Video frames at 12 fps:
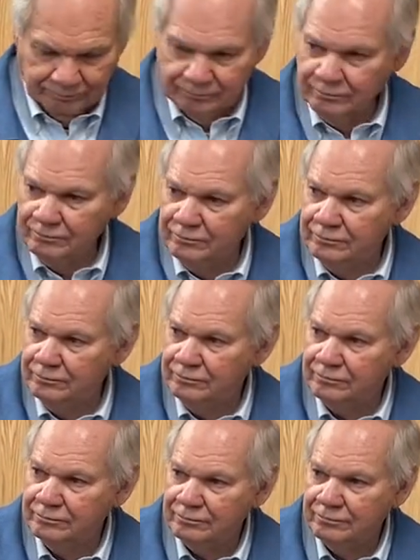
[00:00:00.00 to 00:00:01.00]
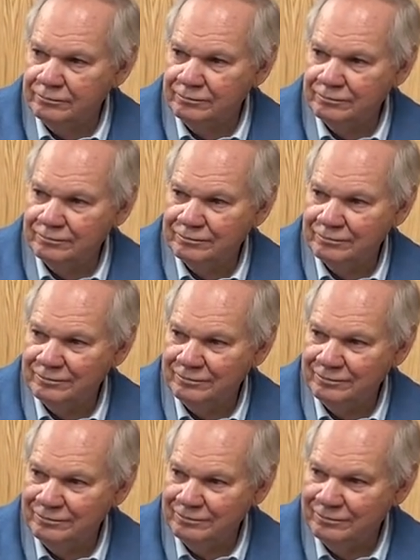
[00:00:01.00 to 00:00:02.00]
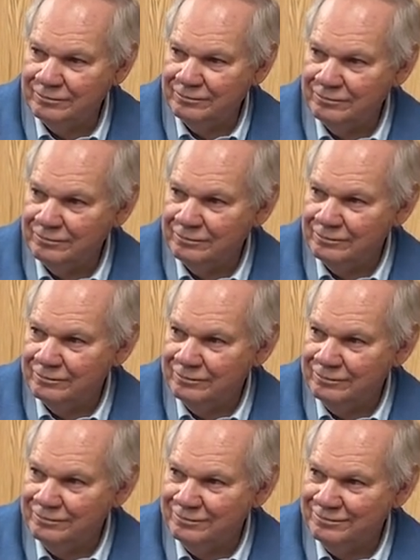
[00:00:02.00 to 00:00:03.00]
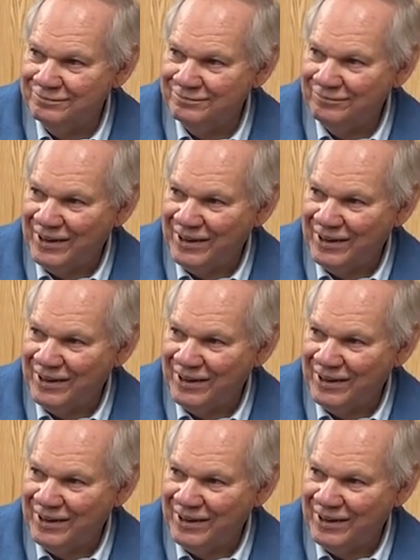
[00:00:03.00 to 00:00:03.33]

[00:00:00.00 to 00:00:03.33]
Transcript: This person isn't speaking.